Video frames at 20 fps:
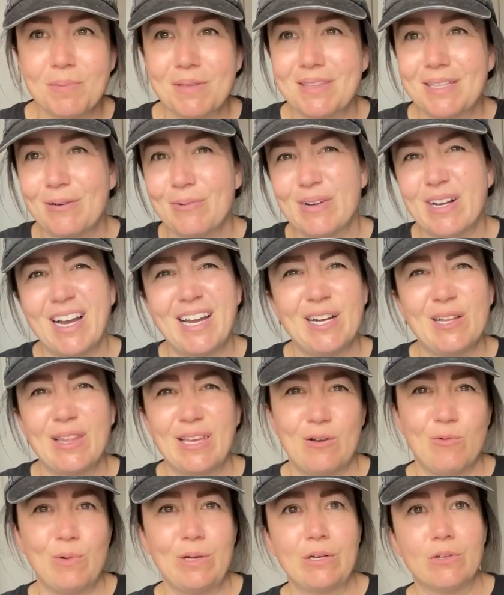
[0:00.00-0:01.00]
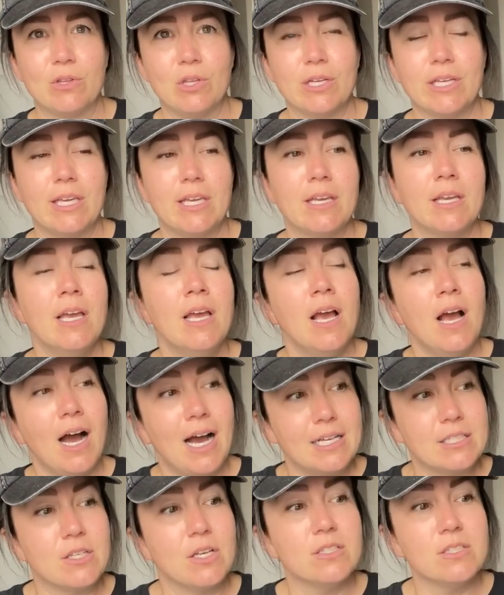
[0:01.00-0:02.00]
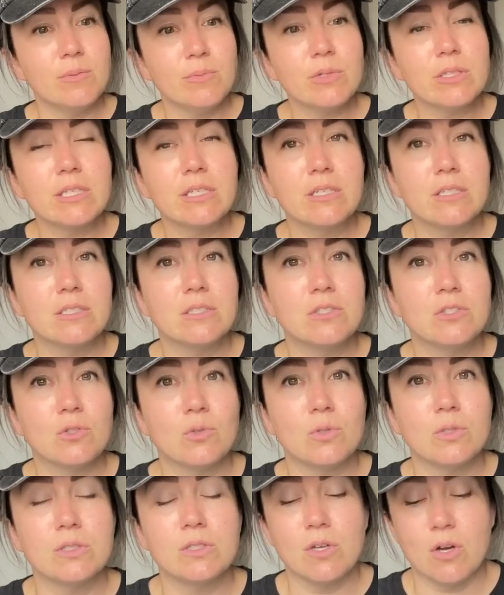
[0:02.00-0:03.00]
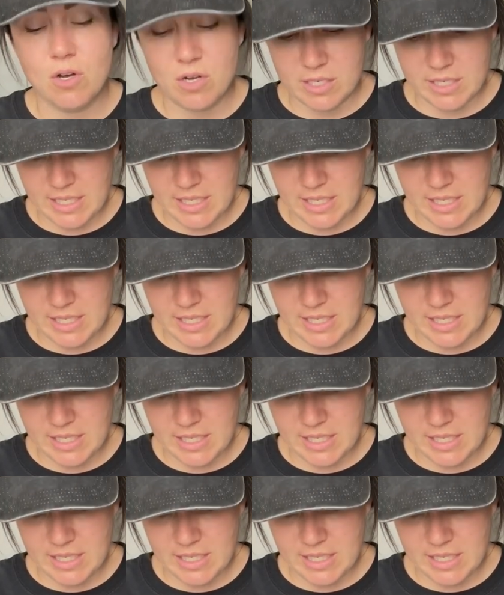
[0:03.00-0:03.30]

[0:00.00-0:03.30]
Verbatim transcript: but they were kind of like weird looking. I saw some really good solds on